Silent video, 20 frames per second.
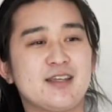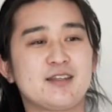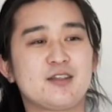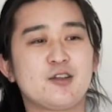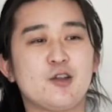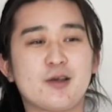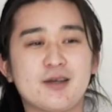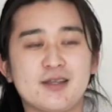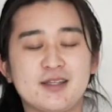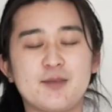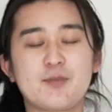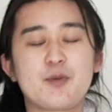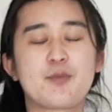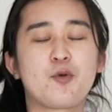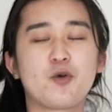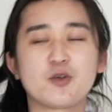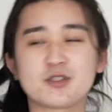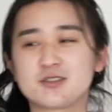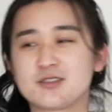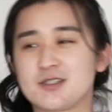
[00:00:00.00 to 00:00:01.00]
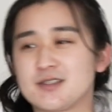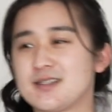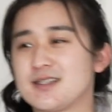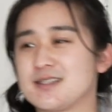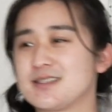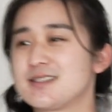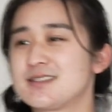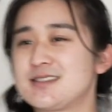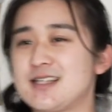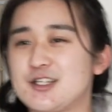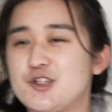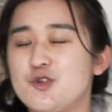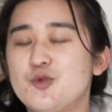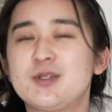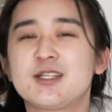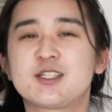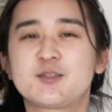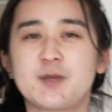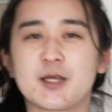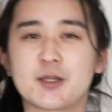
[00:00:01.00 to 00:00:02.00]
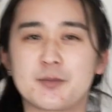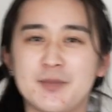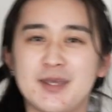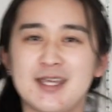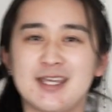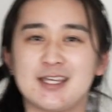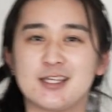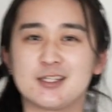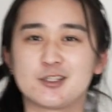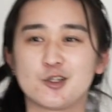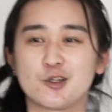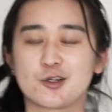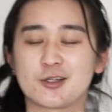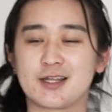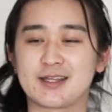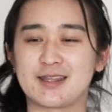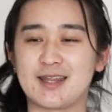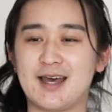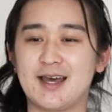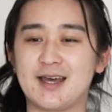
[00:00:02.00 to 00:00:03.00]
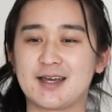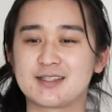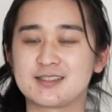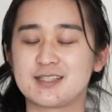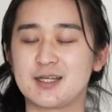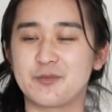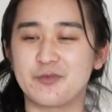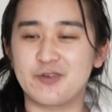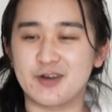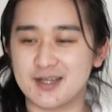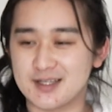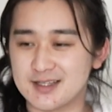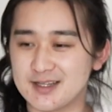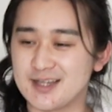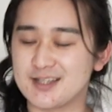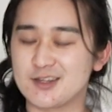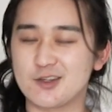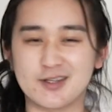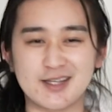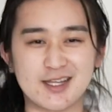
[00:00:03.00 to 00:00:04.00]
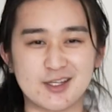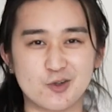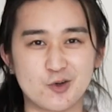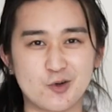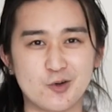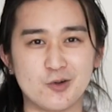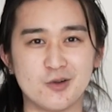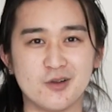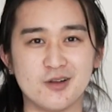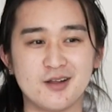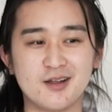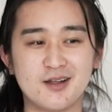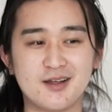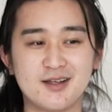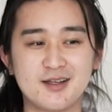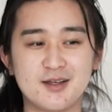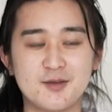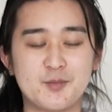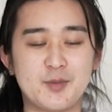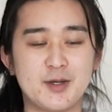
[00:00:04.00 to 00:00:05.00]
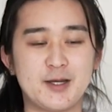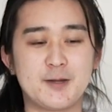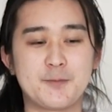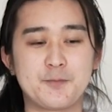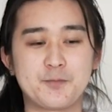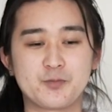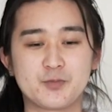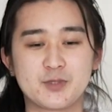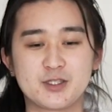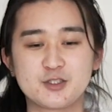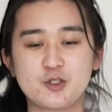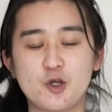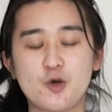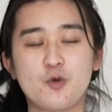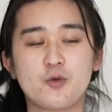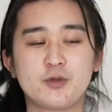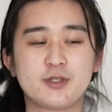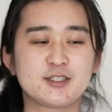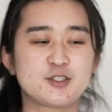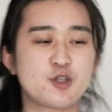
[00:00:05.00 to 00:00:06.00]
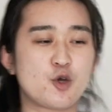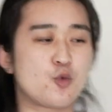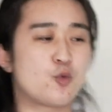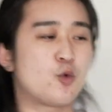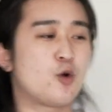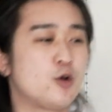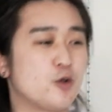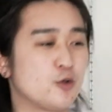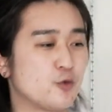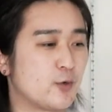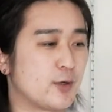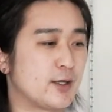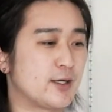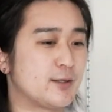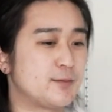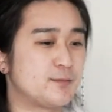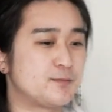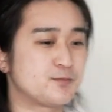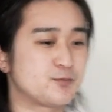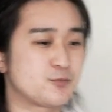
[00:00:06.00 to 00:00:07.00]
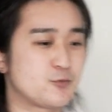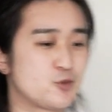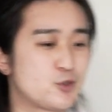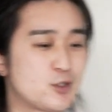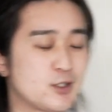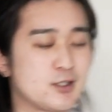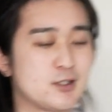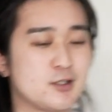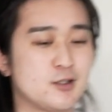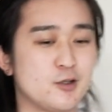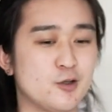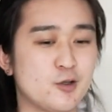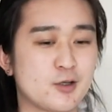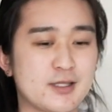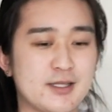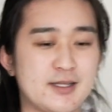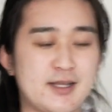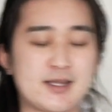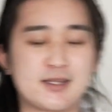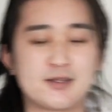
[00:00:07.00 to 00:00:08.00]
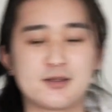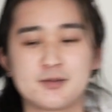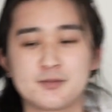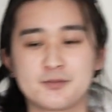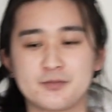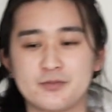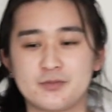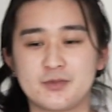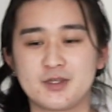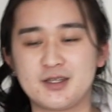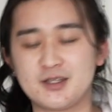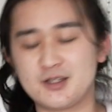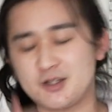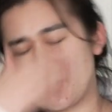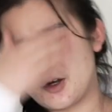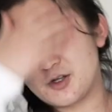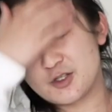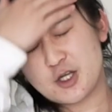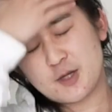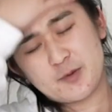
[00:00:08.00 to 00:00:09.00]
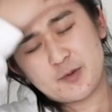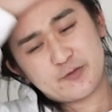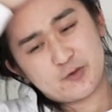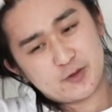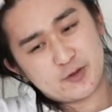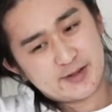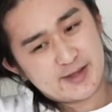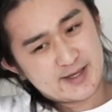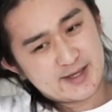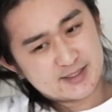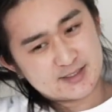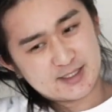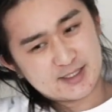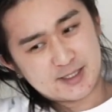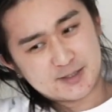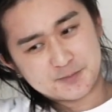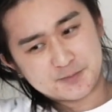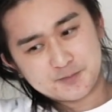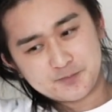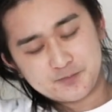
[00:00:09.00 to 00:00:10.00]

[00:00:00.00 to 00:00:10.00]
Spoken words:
look at the proportions on this. It's like you would expect me to look like that because I'm fucking like not that tall. But there's no world where you should look like on top of all that, it's like